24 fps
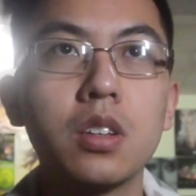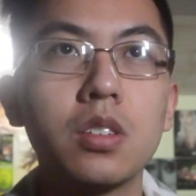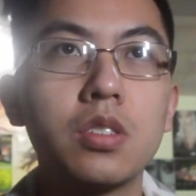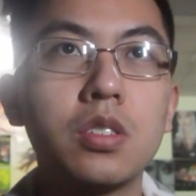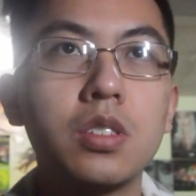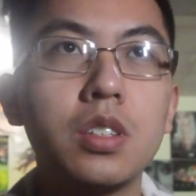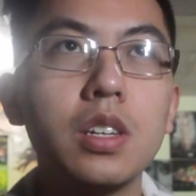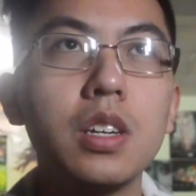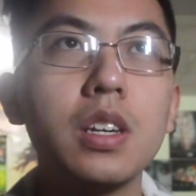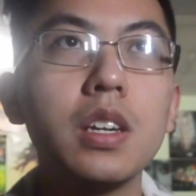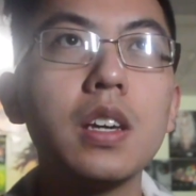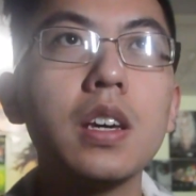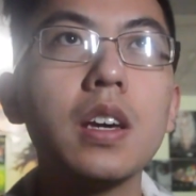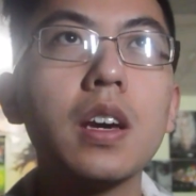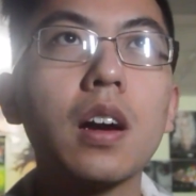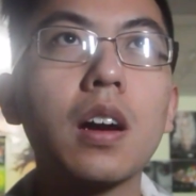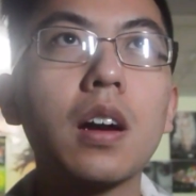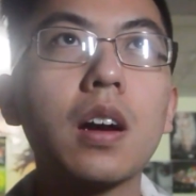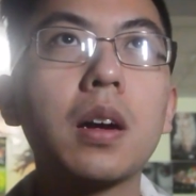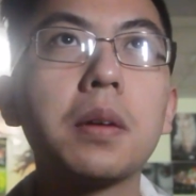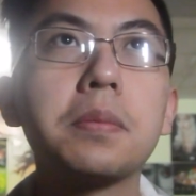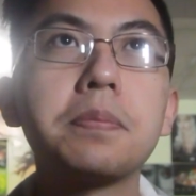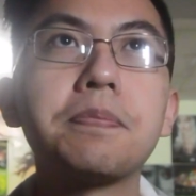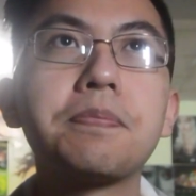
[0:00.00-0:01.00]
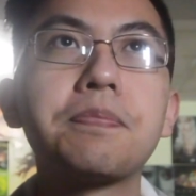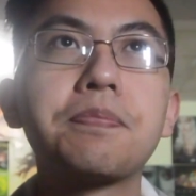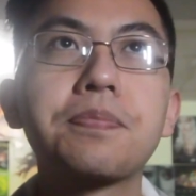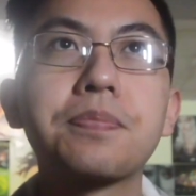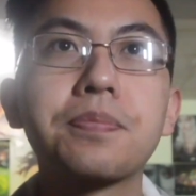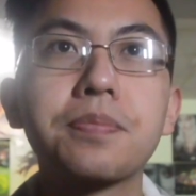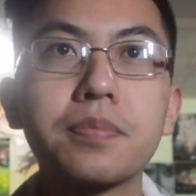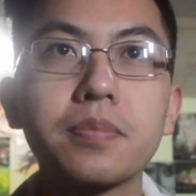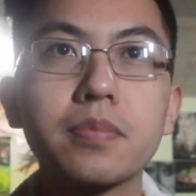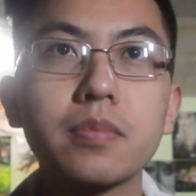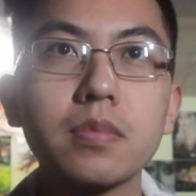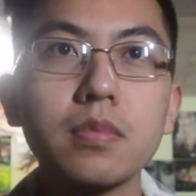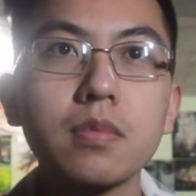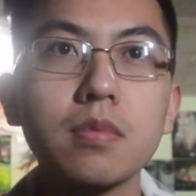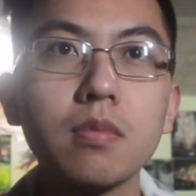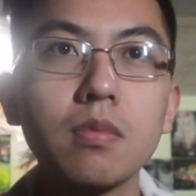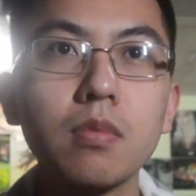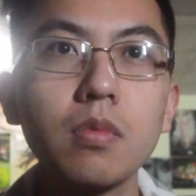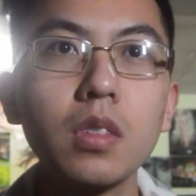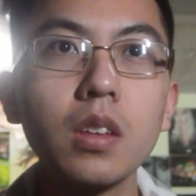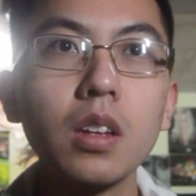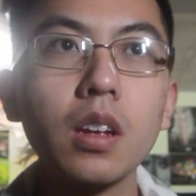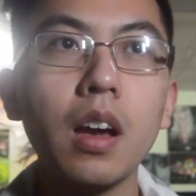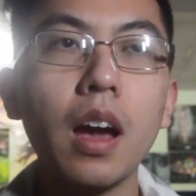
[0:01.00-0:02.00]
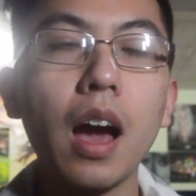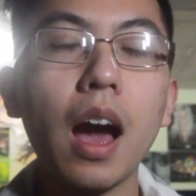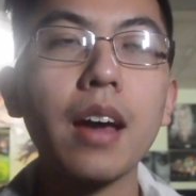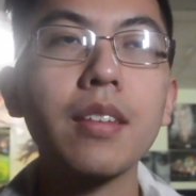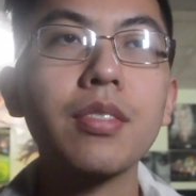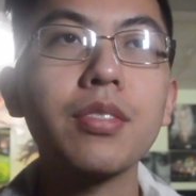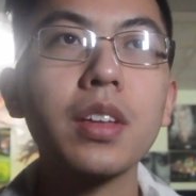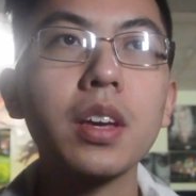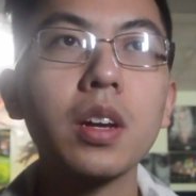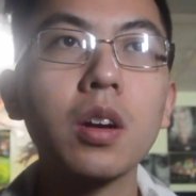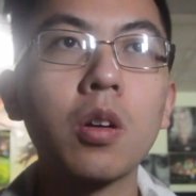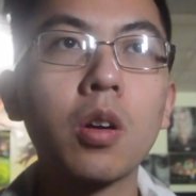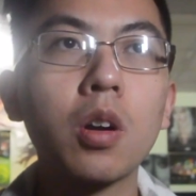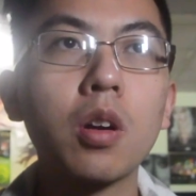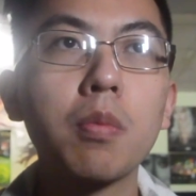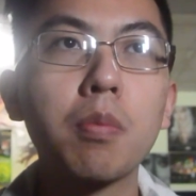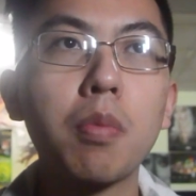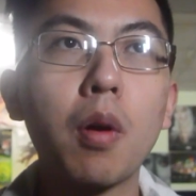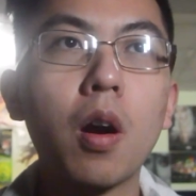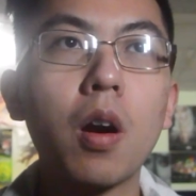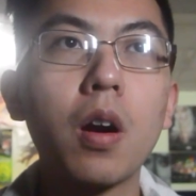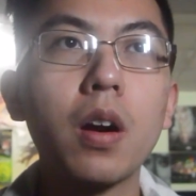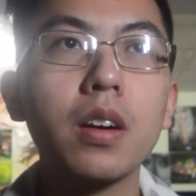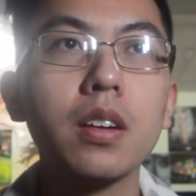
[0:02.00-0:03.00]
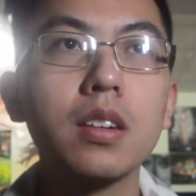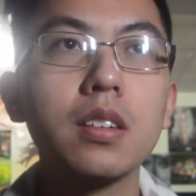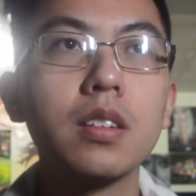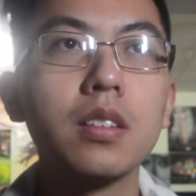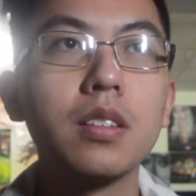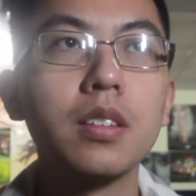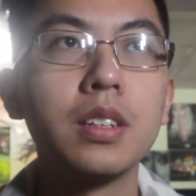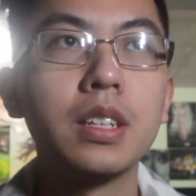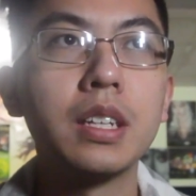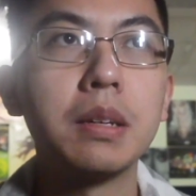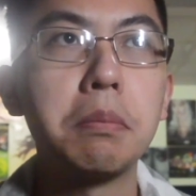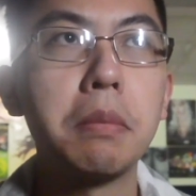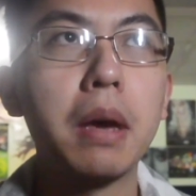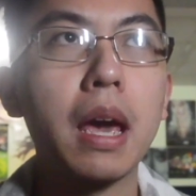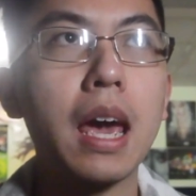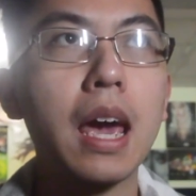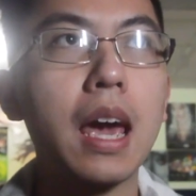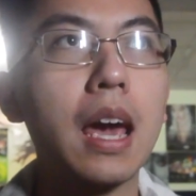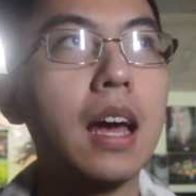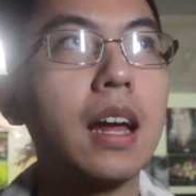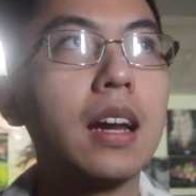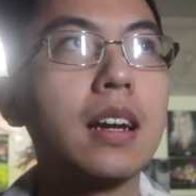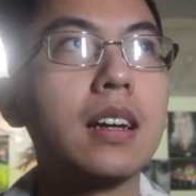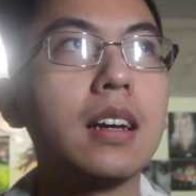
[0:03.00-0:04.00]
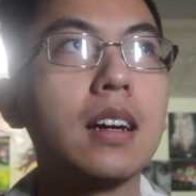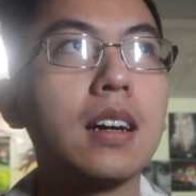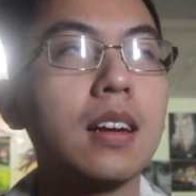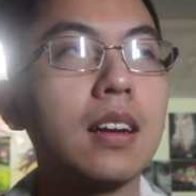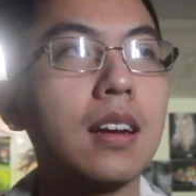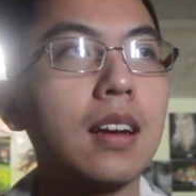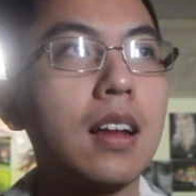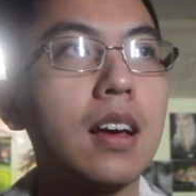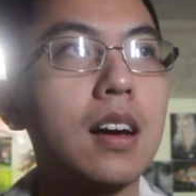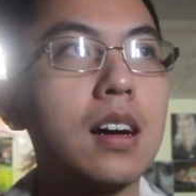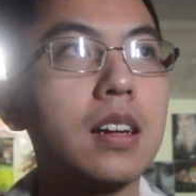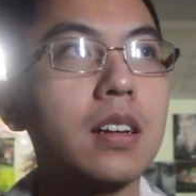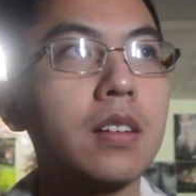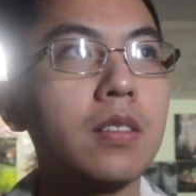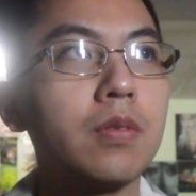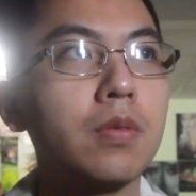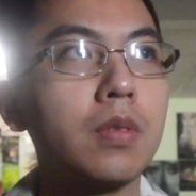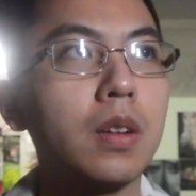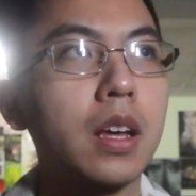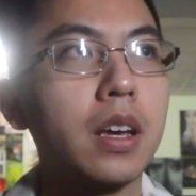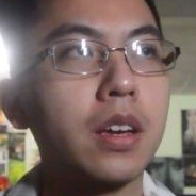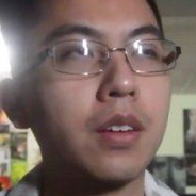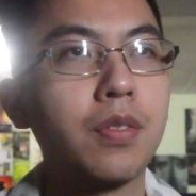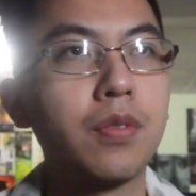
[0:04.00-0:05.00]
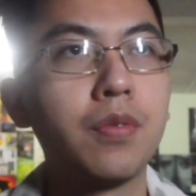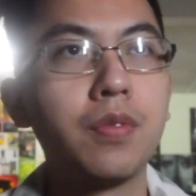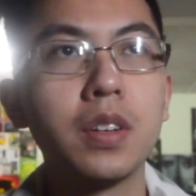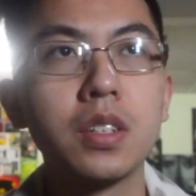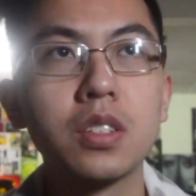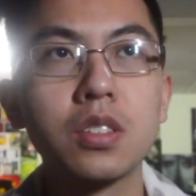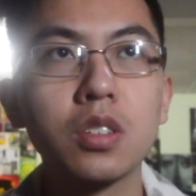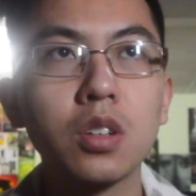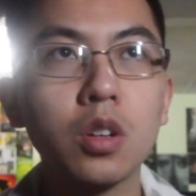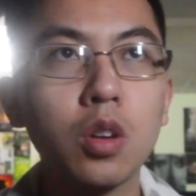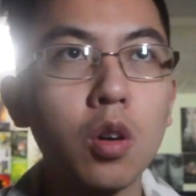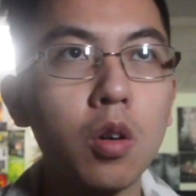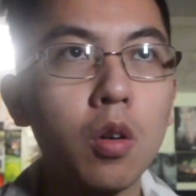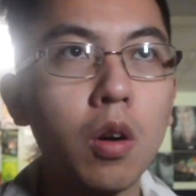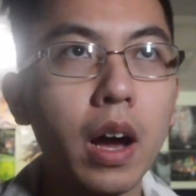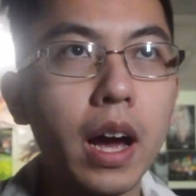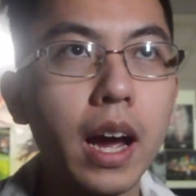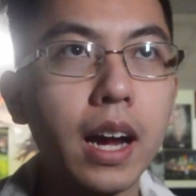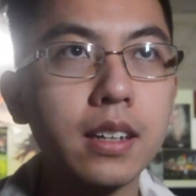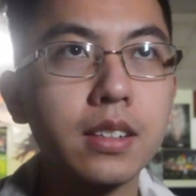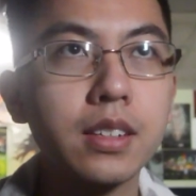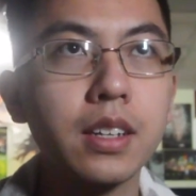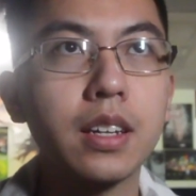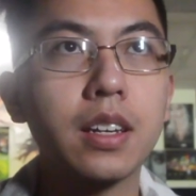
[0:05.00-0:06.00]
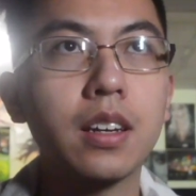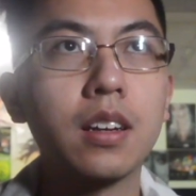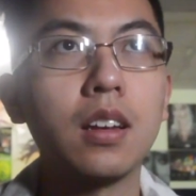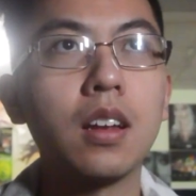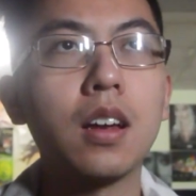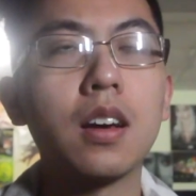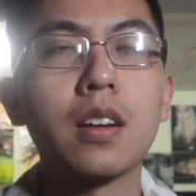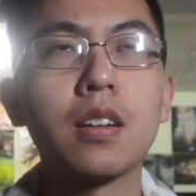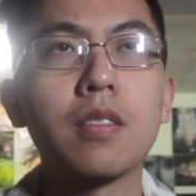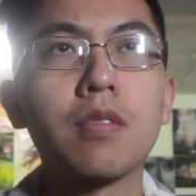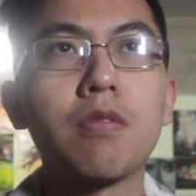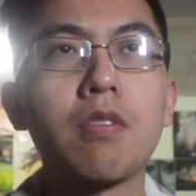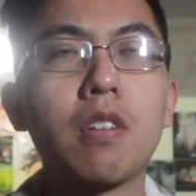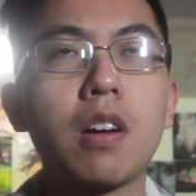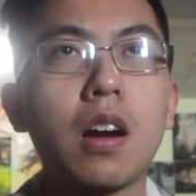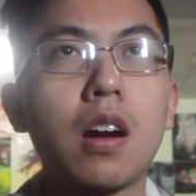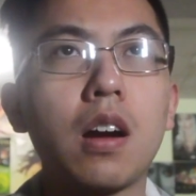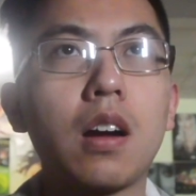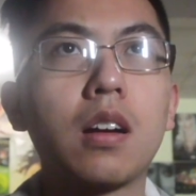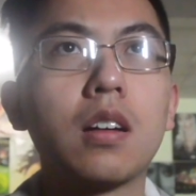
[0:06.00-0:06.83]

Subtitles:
she, I think her part demand a lot of, like, physical acting, a lot of,